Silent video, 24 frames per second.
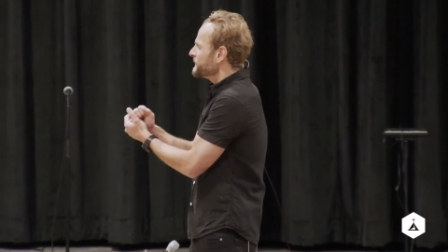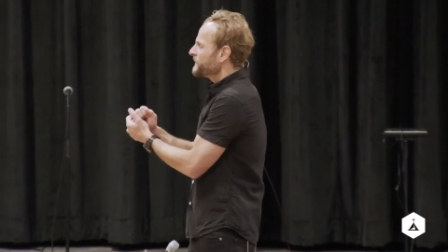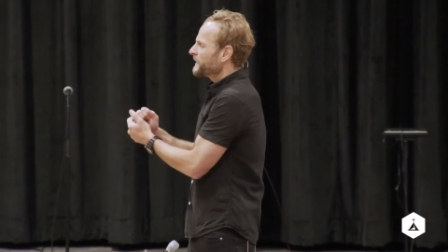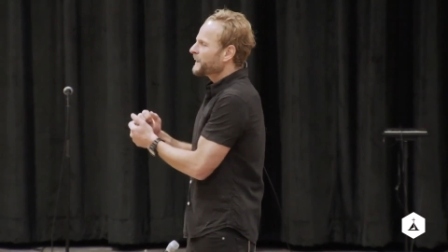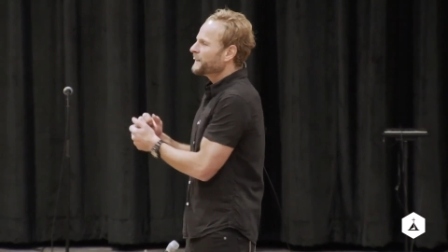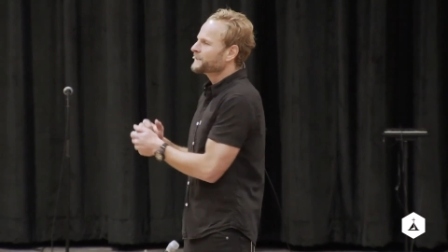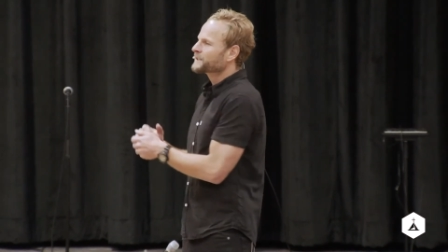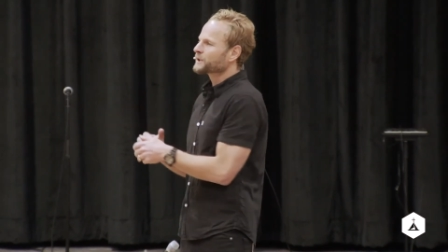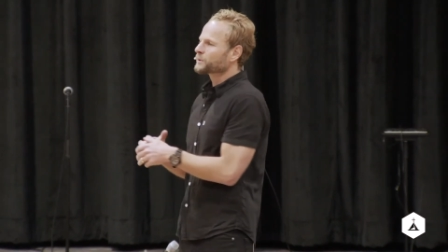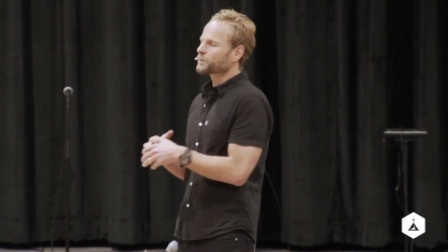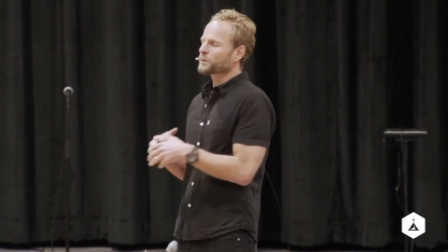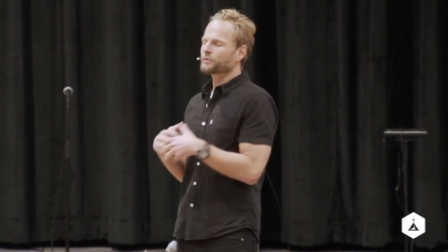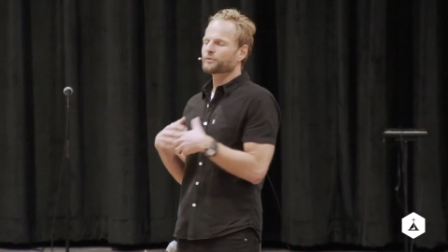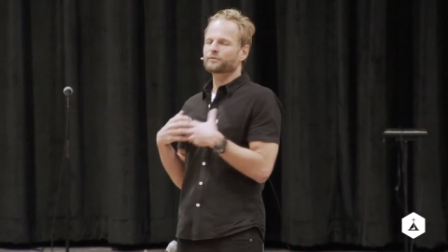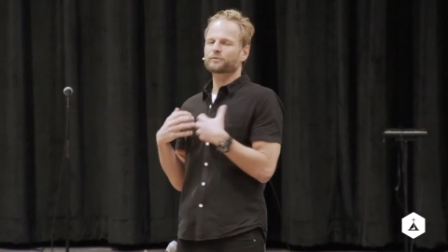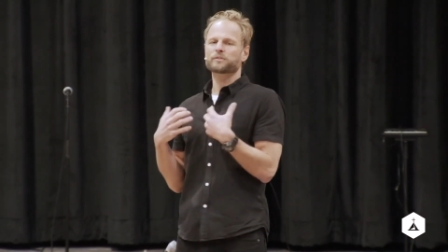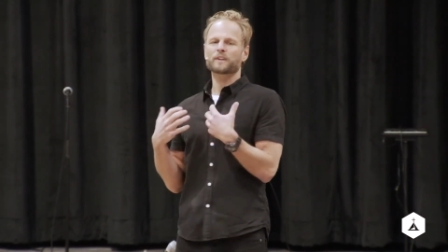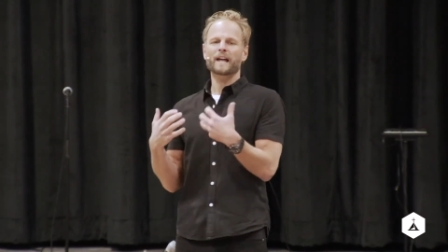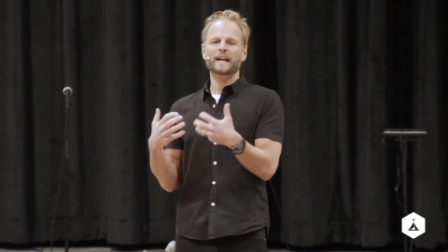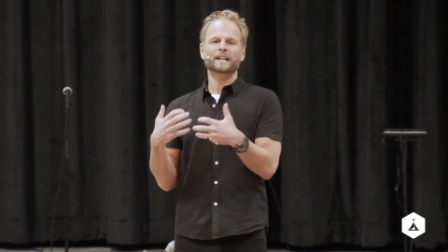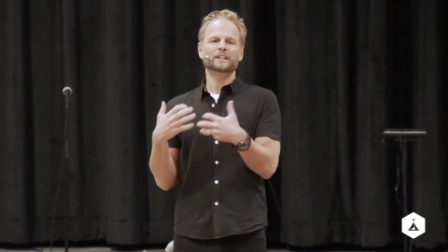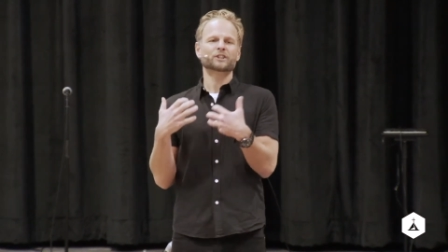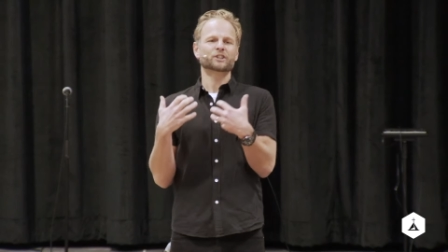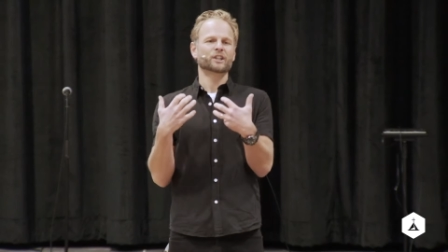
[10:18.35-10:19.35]
is a
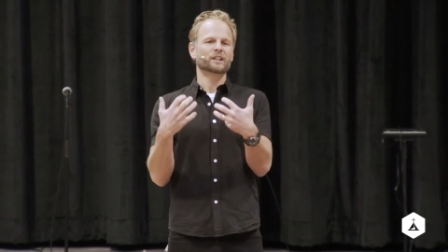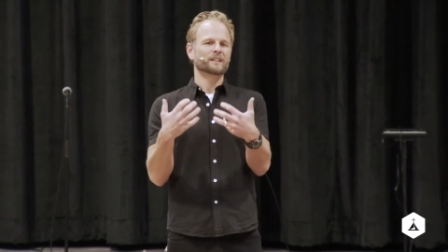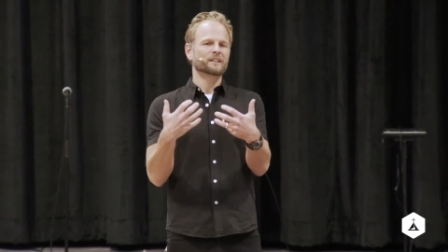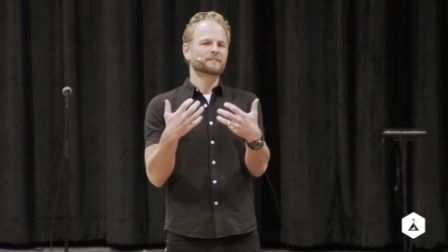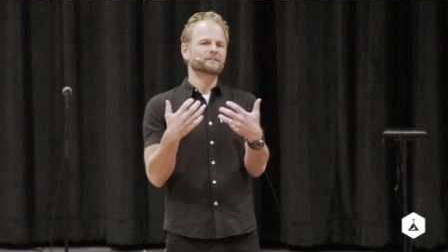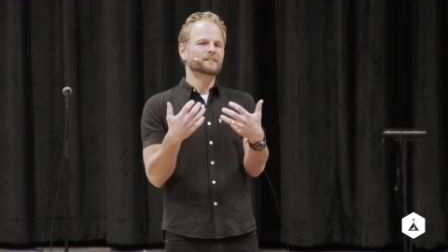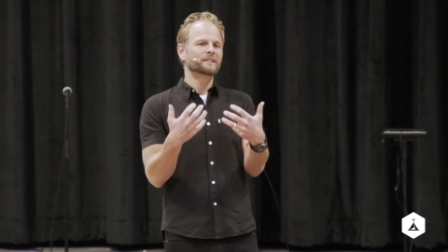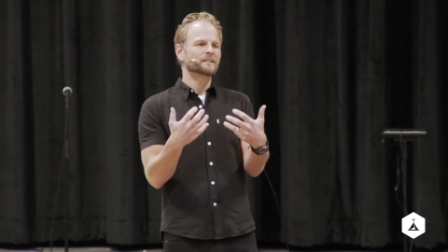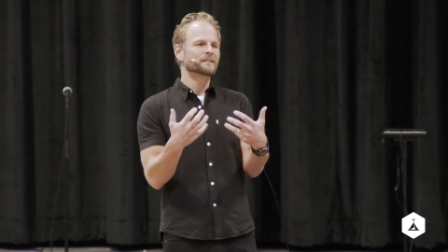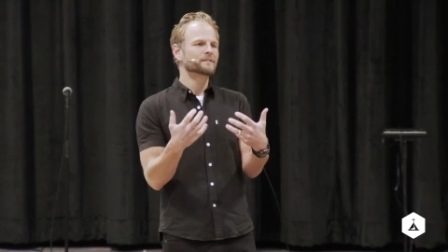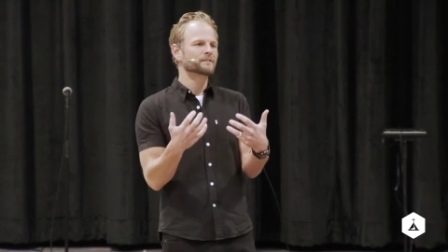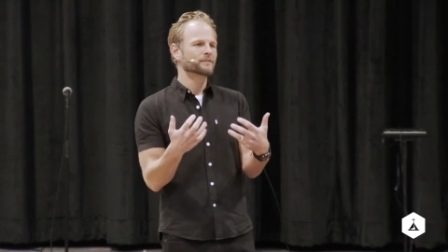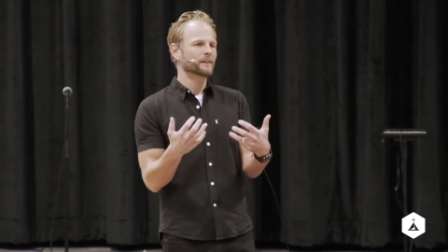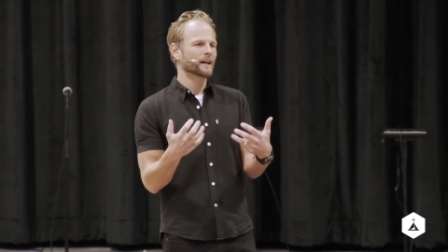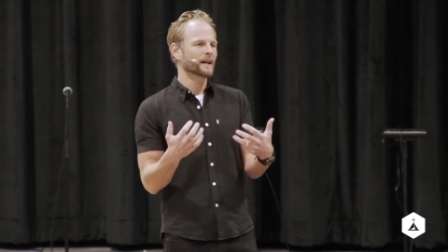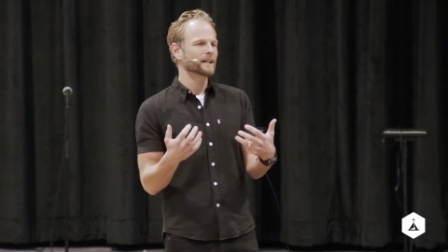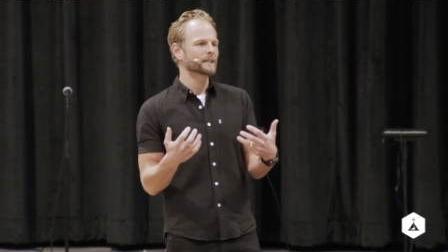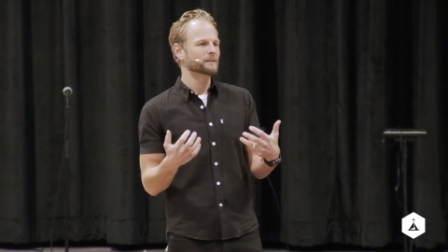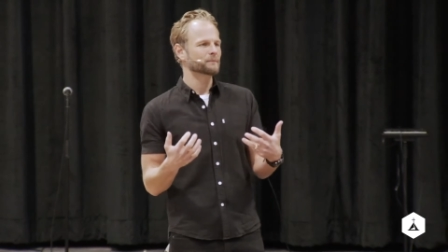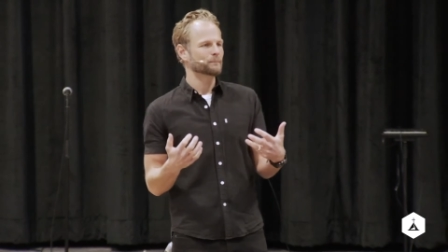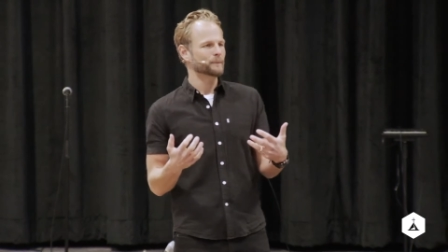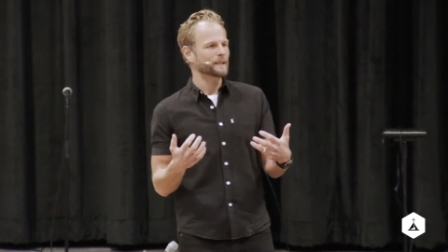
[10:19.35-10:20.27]
reflection of the divine